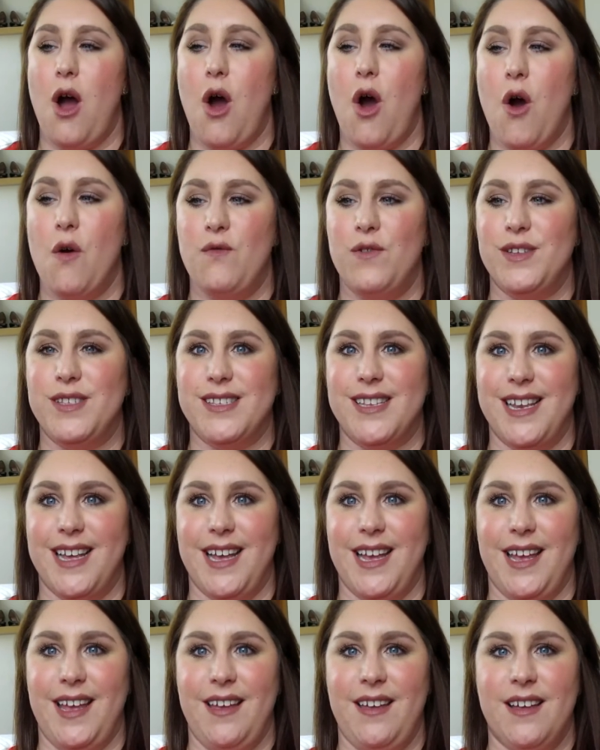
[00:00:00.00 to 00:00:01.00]

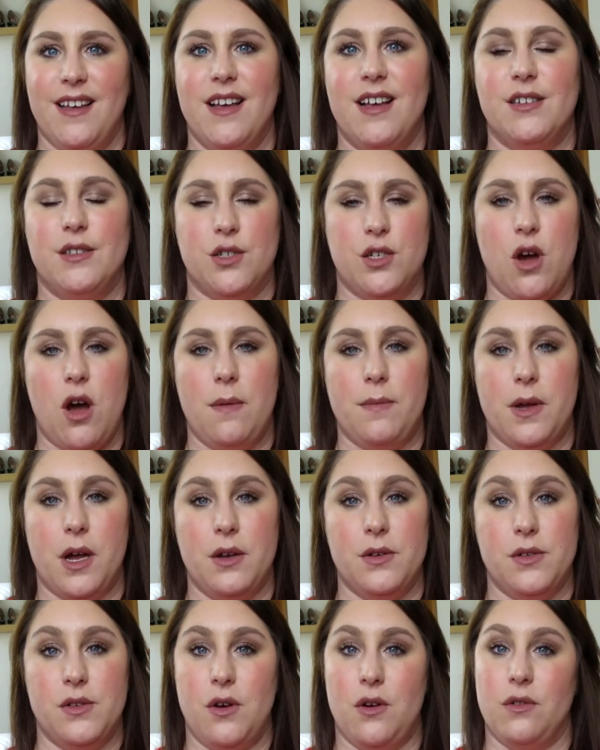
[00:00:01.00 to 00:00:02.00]
Obviously, as time
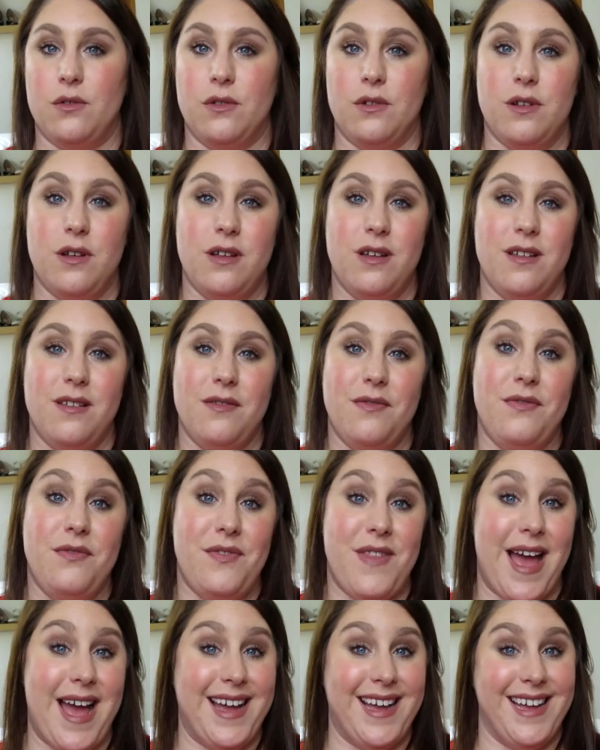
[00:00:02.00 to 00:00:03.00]
goes on,
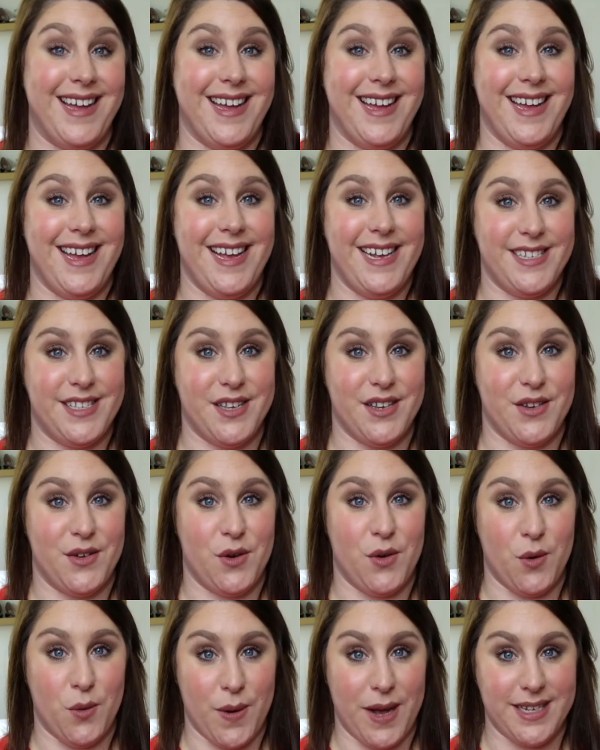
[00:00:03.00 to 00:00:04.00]
that isn't
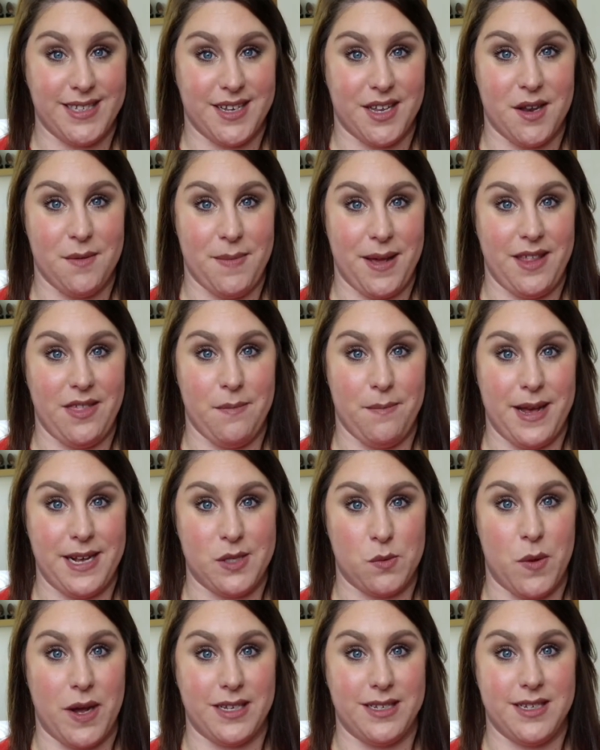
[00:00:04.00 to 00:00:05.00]
always going to be the
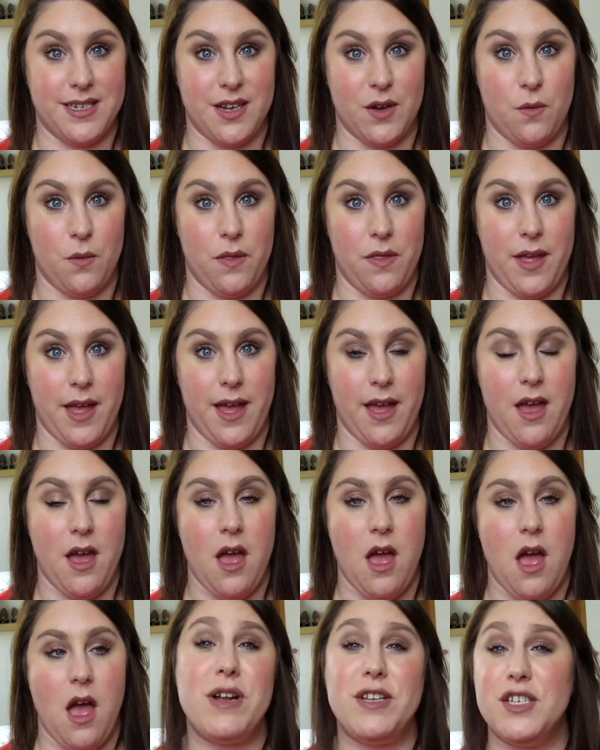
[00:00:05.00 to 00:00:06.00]
best way to deal with it.
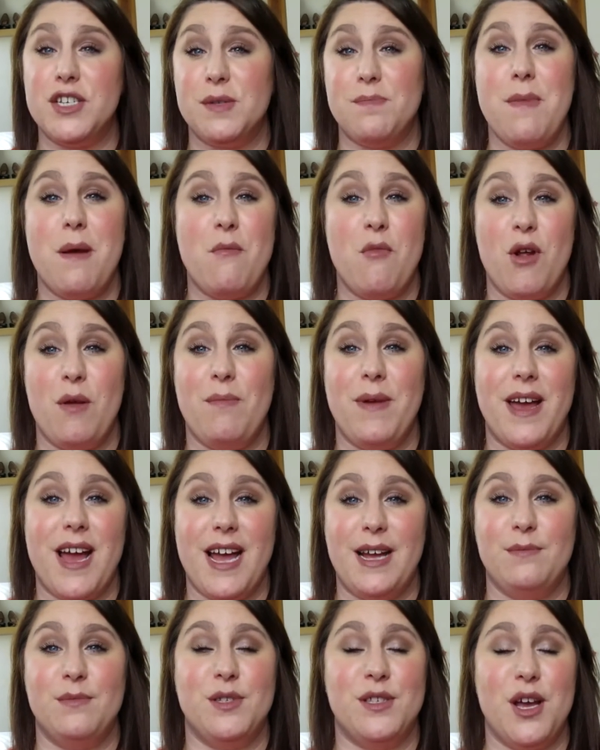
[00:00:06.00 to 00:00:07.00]
Brenda's memory
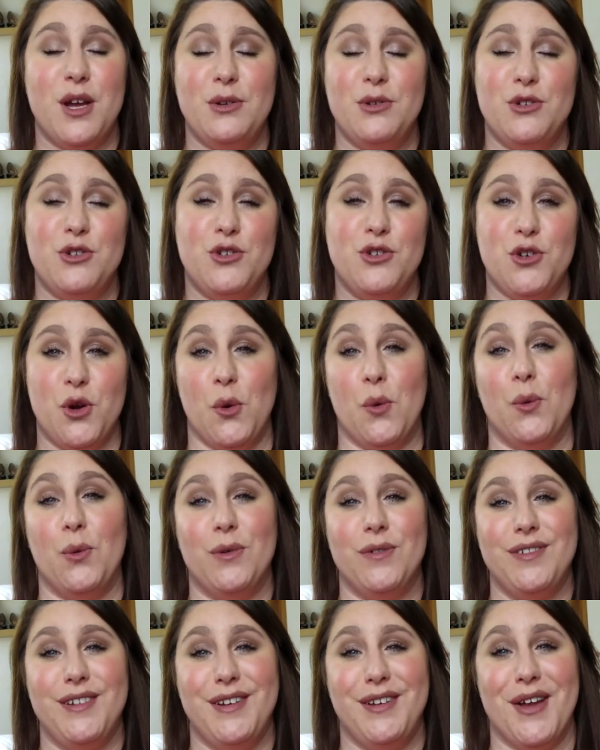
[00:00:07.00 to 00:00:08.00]
became so short,
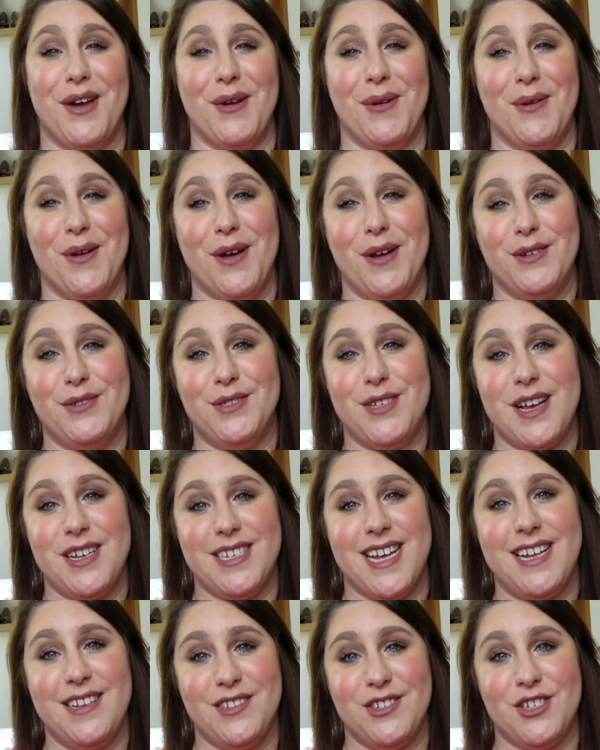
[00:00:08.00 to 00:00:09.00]
you know, her
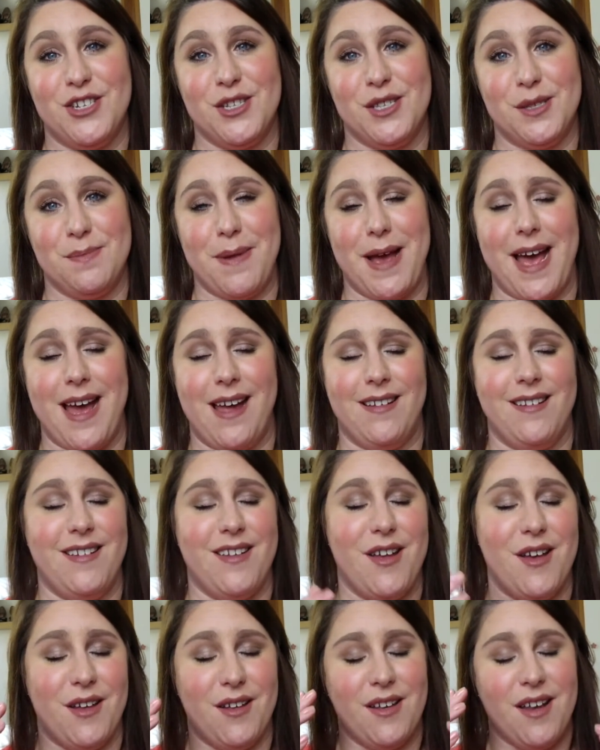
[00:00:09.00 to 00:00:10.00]
attention span
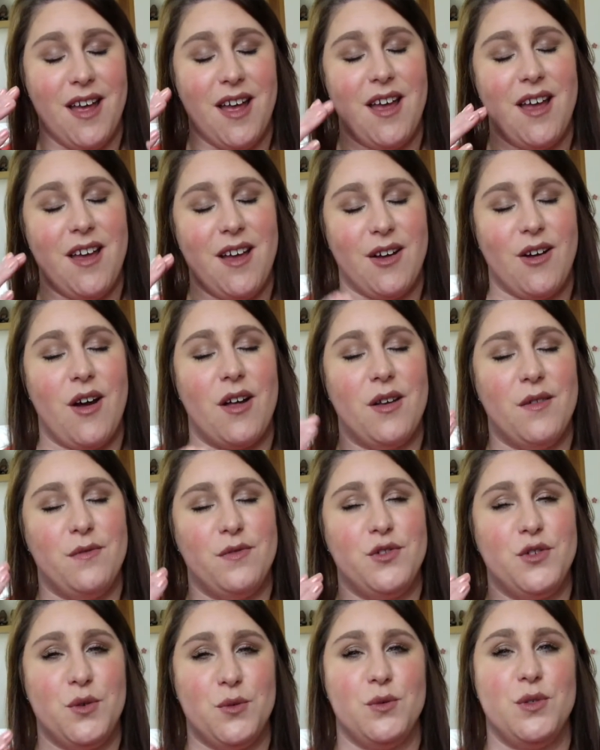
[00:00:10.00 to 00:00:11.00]
and her kind
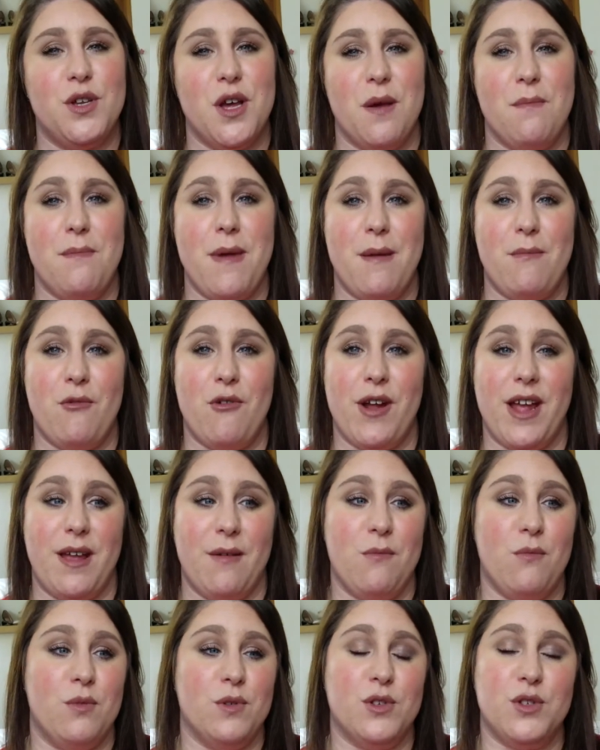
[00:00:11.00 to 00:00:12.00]
of short term
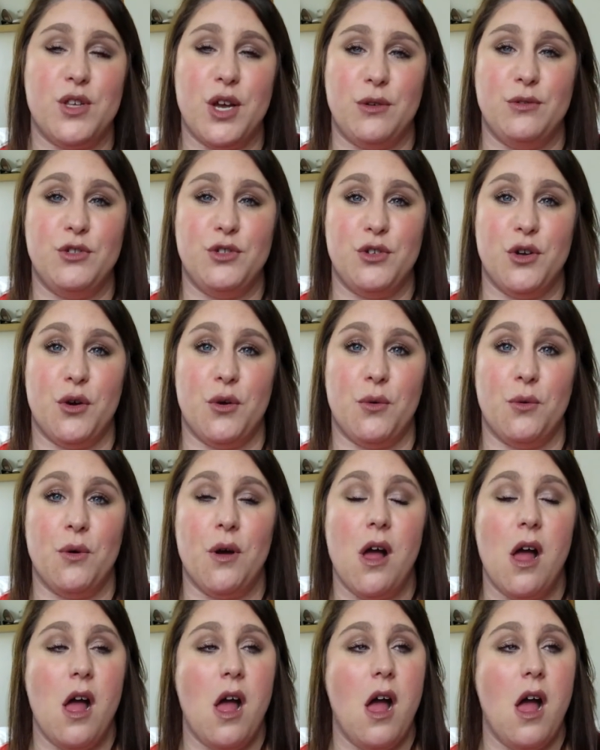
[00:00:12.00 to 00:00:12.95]
memory was so short.